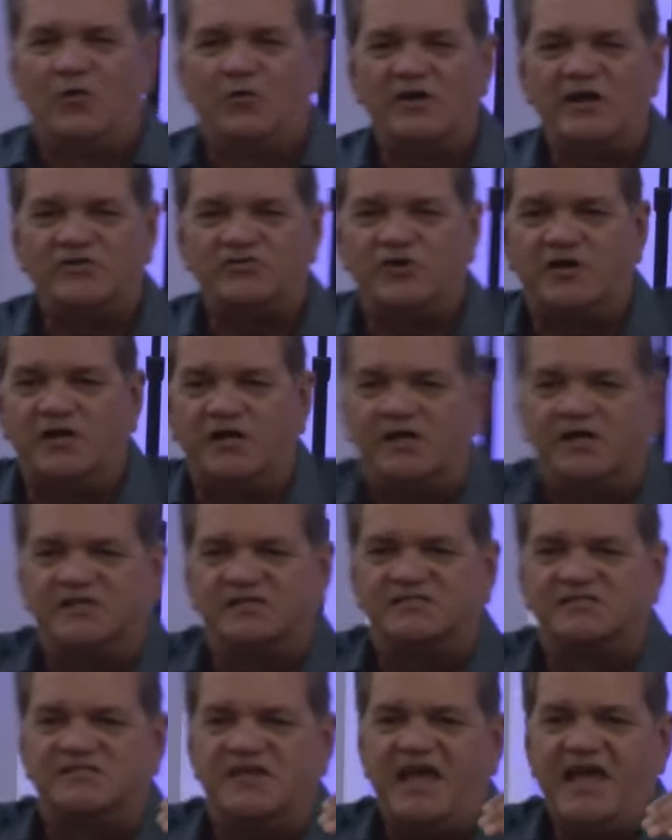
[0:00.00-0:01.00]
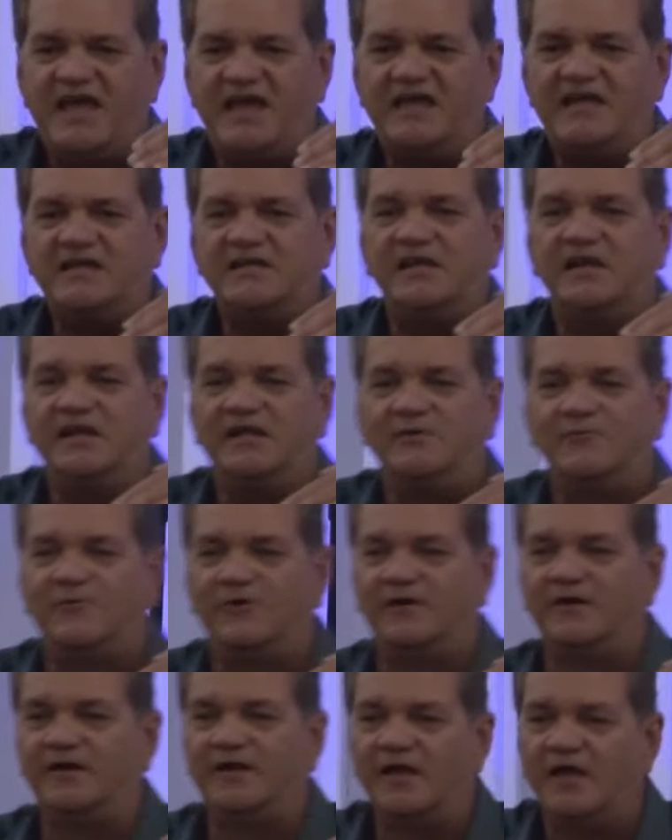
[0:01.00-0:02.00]
we're not trying to contain
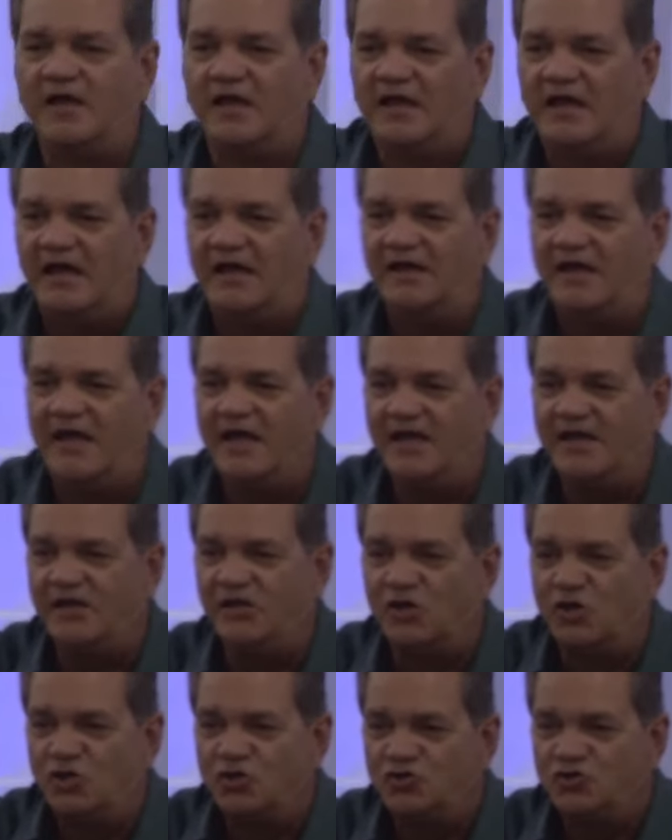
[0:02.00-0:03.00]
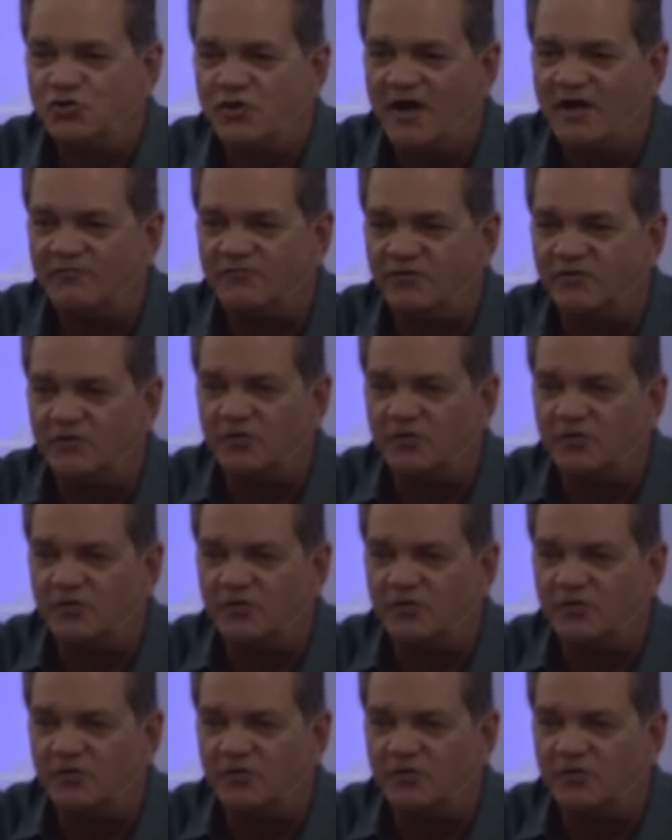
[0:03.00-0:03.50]
anyone and, hey, you have to,